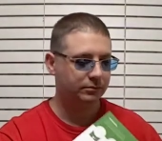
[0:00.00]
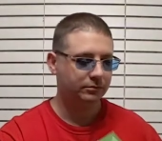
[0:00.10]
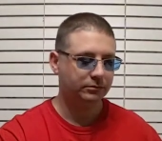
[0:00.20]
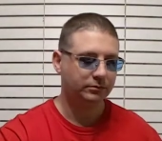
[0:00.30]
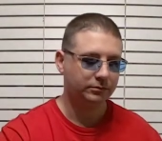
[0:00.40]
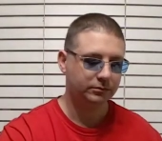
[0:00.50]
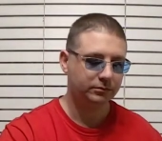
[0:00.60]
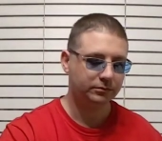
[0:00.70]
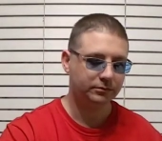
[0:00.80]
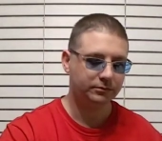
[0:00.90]

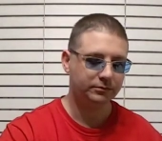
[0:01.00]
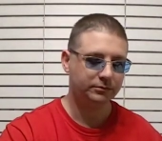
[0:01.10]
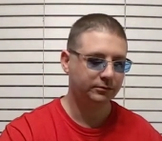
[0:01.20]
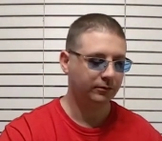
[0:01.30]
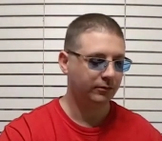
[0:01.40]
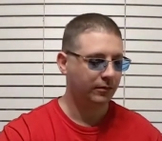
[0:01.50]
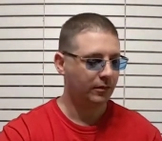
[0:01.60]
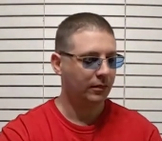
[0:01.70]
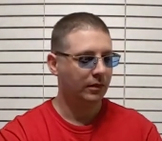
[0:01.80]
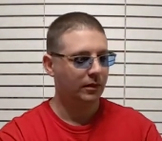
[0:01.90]

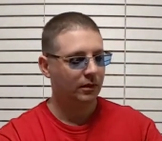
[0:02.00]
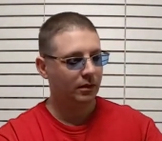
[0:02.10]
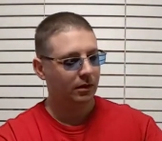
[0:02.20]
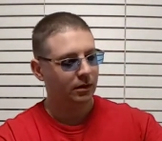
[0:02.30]
(no one is talking)